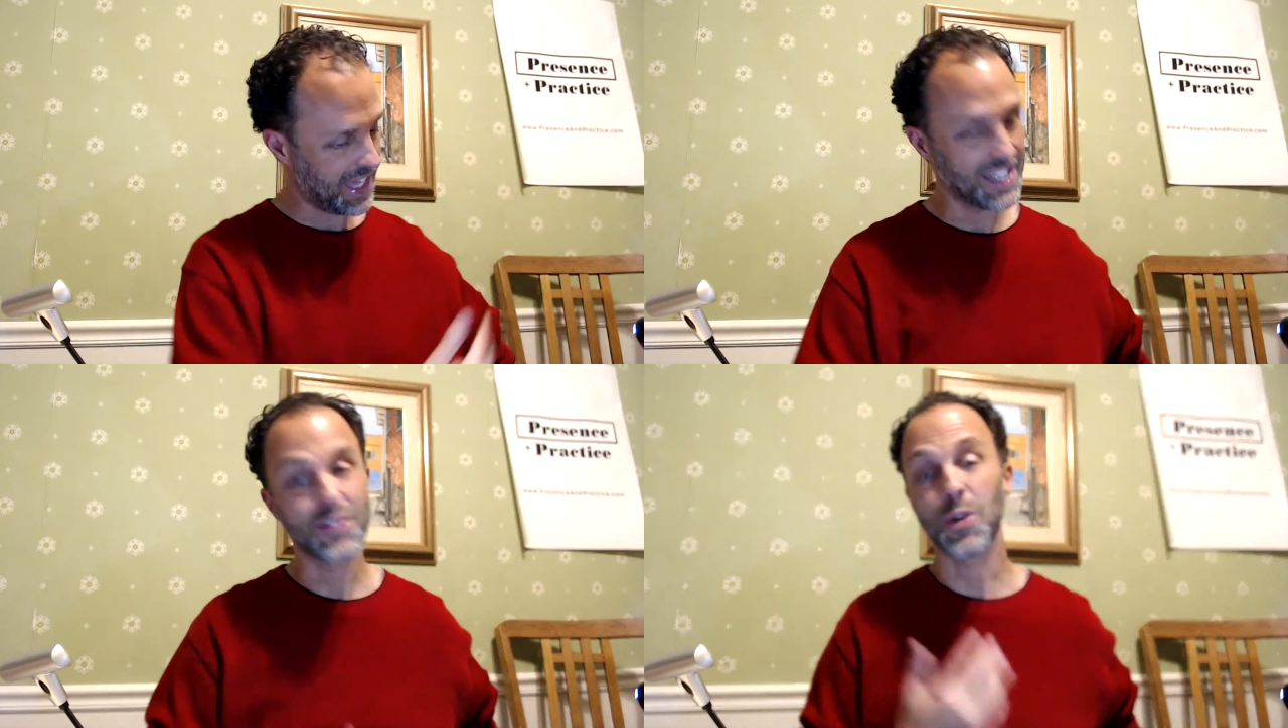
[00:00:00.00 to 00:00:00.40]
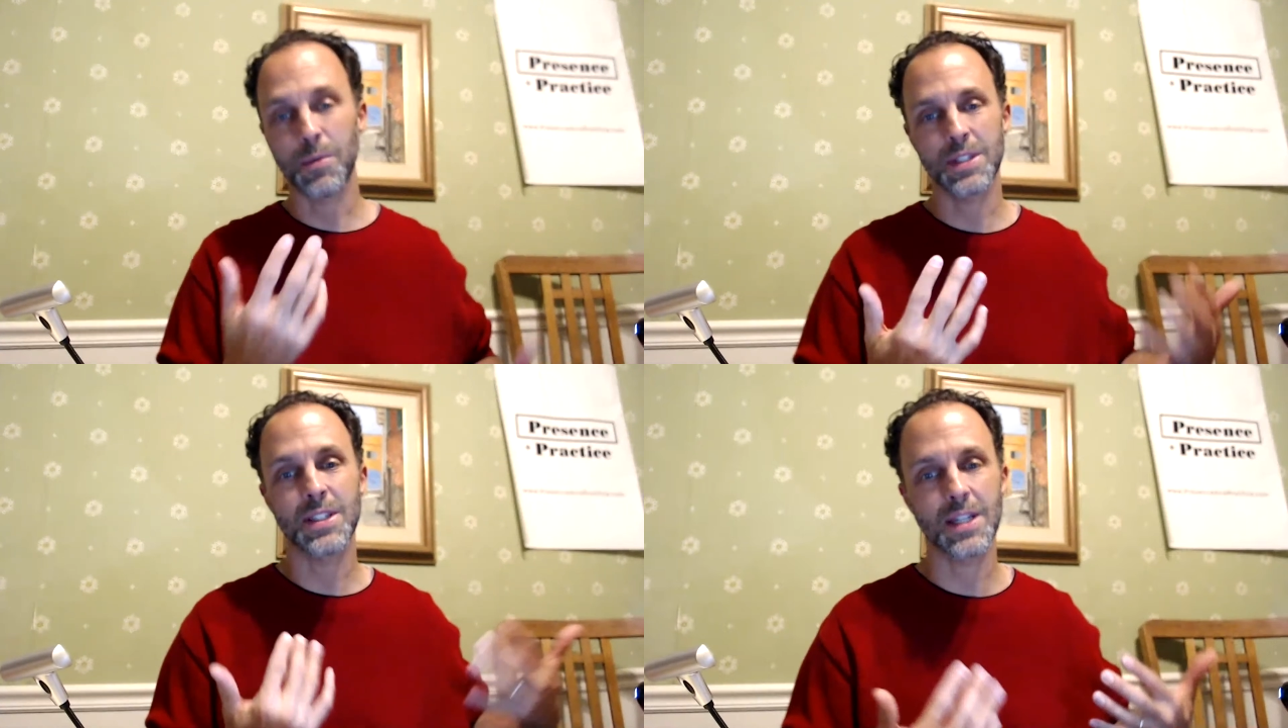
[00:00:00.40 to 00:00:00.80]
Zoe
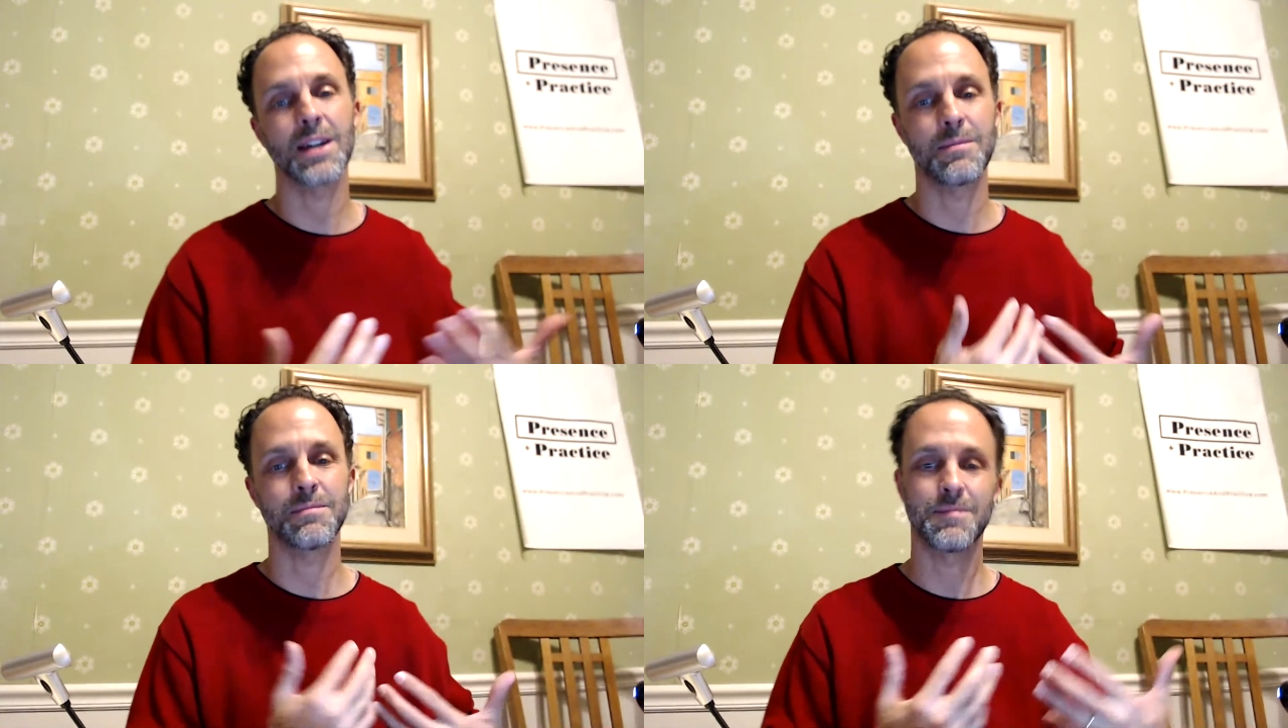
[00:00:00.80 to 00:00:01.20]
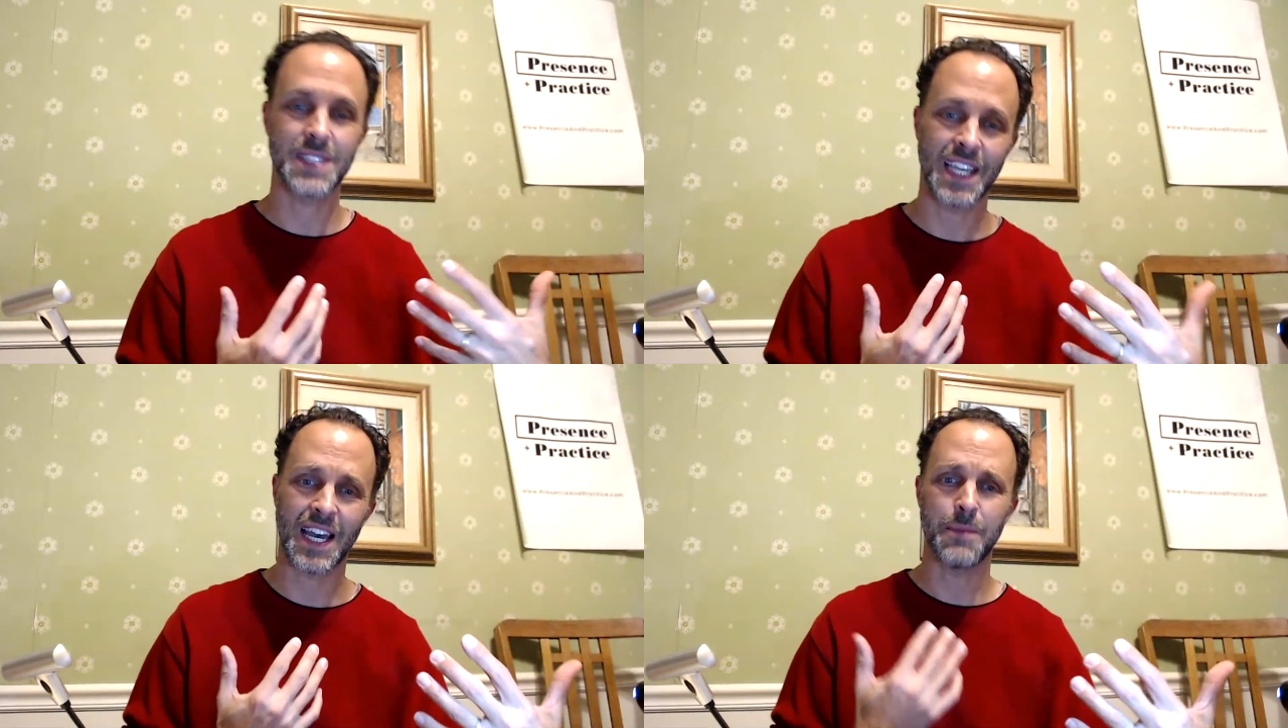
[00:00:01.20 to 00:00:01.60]
wants to come
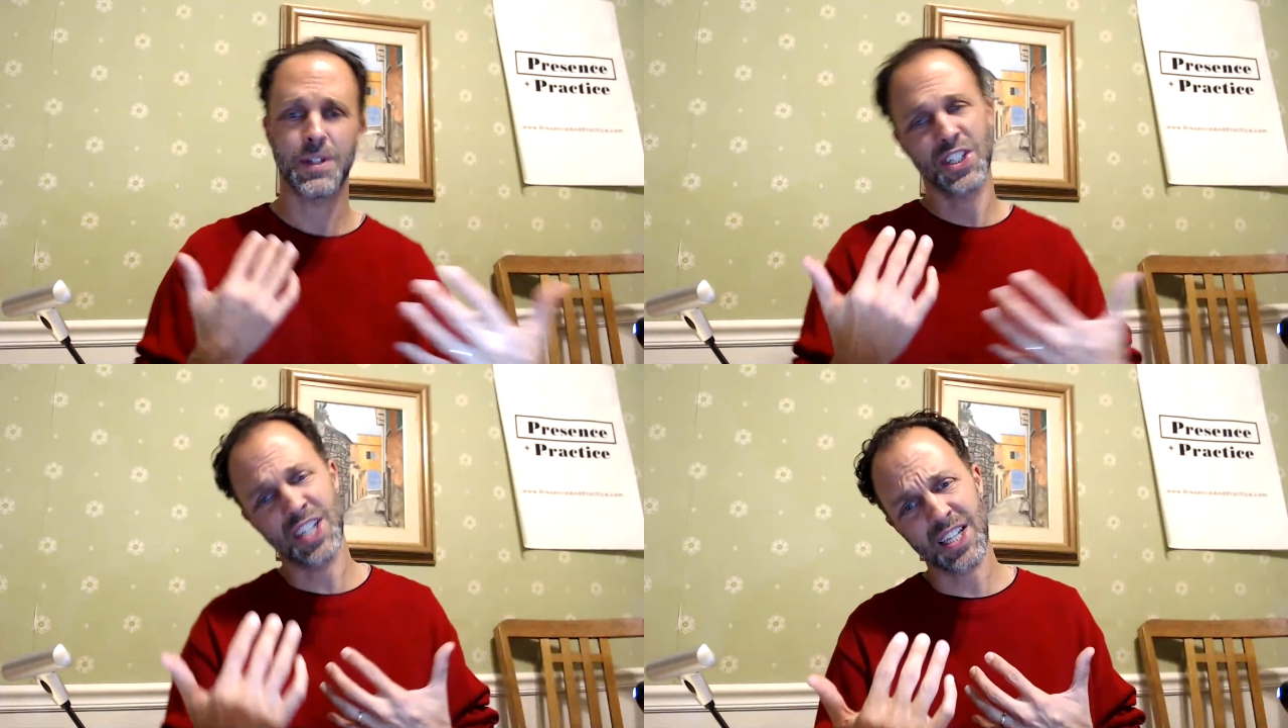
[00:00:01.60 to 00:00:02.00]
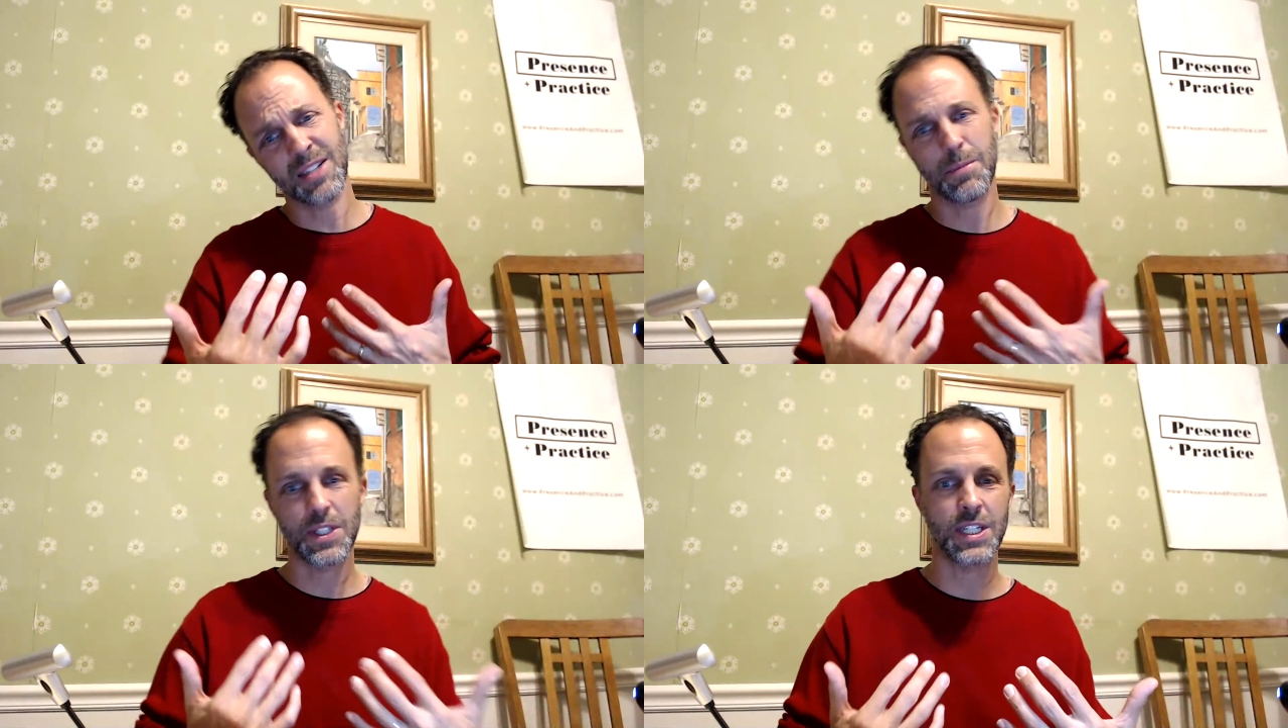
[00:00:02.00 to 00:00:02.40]
say hi, but she
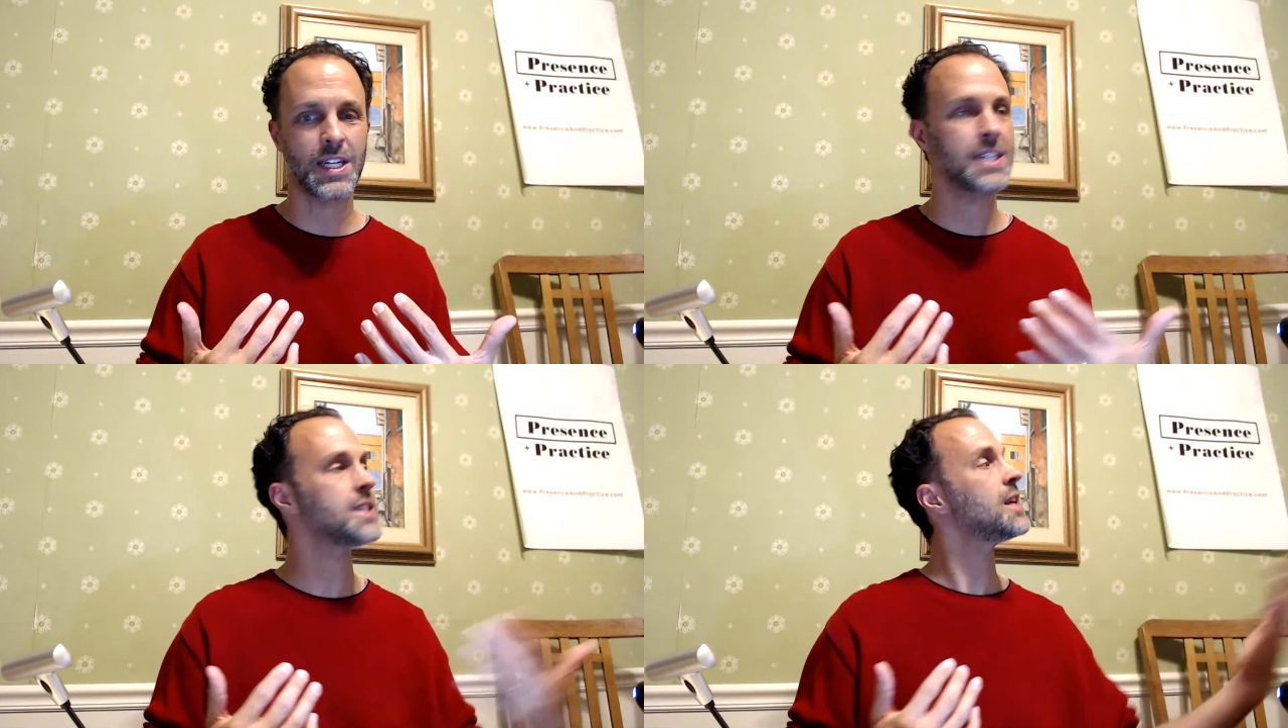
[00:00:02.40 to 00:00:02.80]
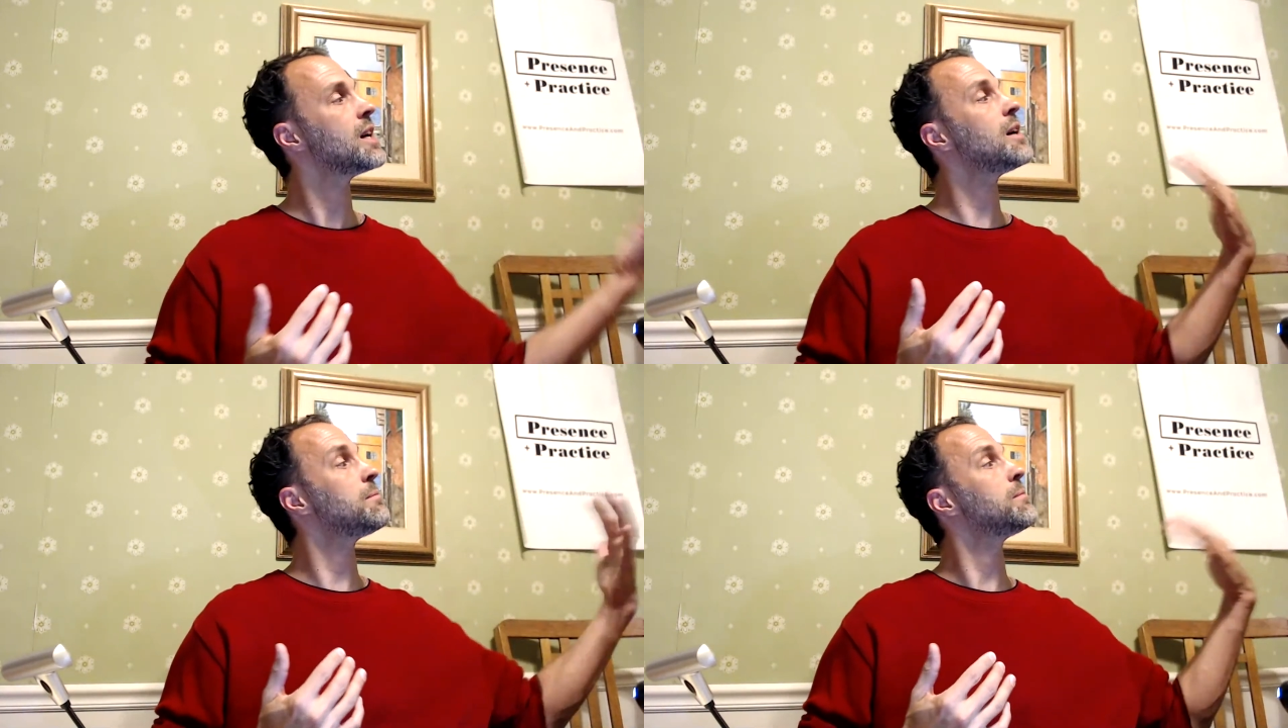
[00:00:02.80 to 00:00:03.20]
doesn't, but she does.
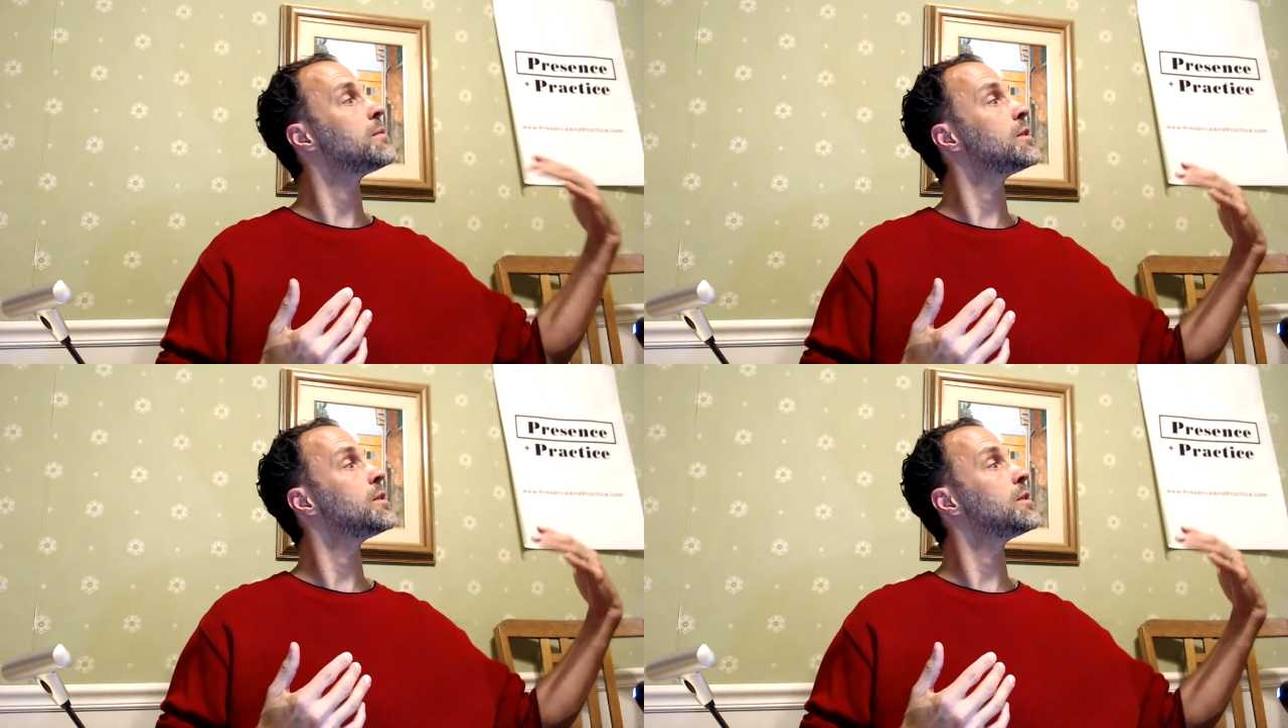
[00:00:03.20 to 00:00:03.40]
Come.